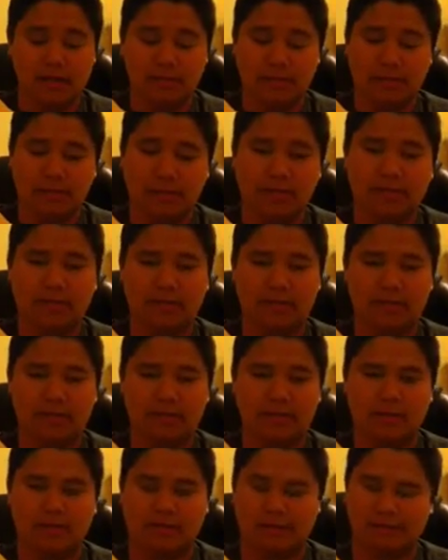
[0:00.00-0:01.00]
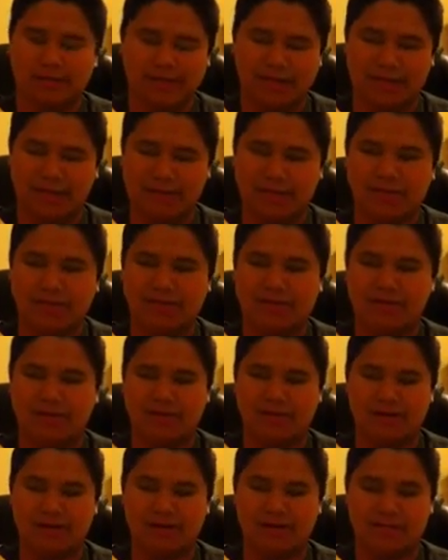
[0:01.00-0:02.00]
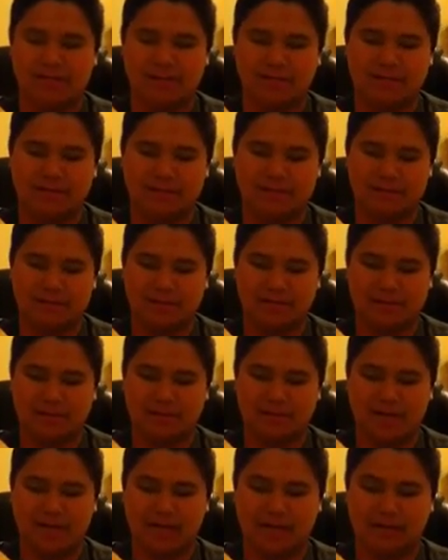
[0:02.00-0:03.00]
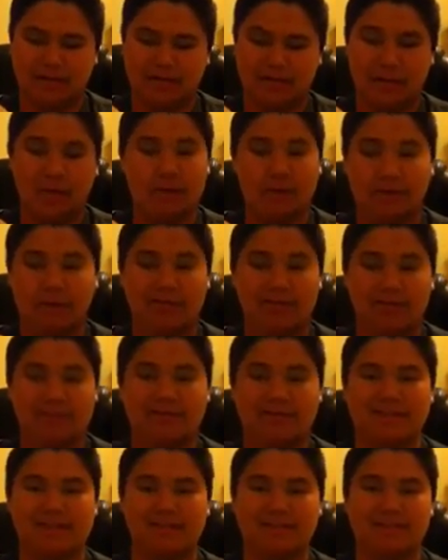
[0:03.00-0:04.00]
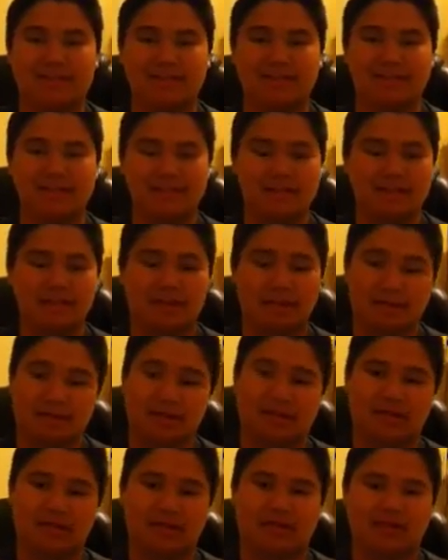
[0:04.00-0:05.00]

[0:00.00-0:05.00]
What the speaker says: But I thought that was pretty cool. I'm not going to be using it all the time, because, I am no gimmicks needed. But I thought that